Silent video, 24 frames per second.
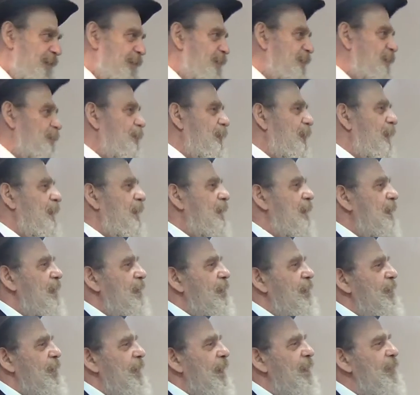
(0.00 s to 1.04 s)
is the way,
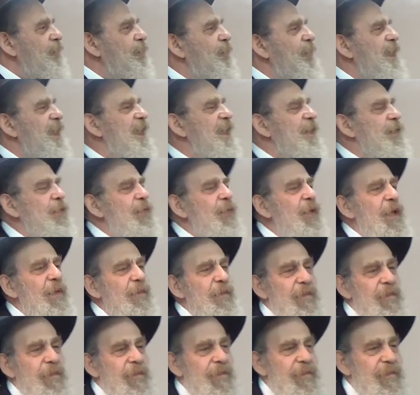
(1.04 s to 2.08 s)
that's where they grew up.
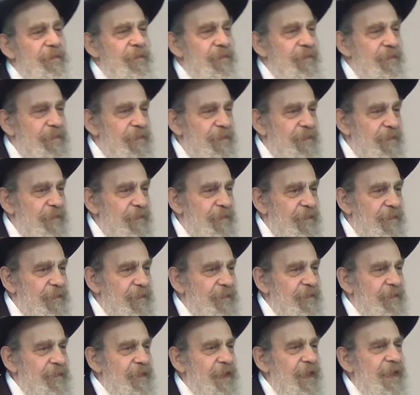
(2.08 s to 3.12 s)

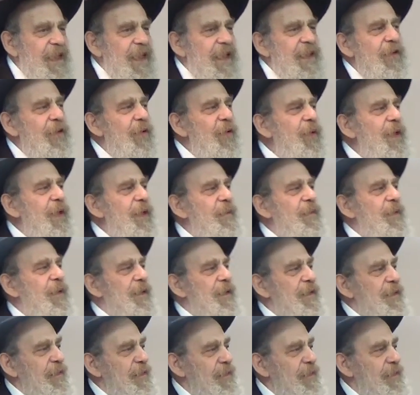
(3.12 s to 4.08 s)
They didn't know any better.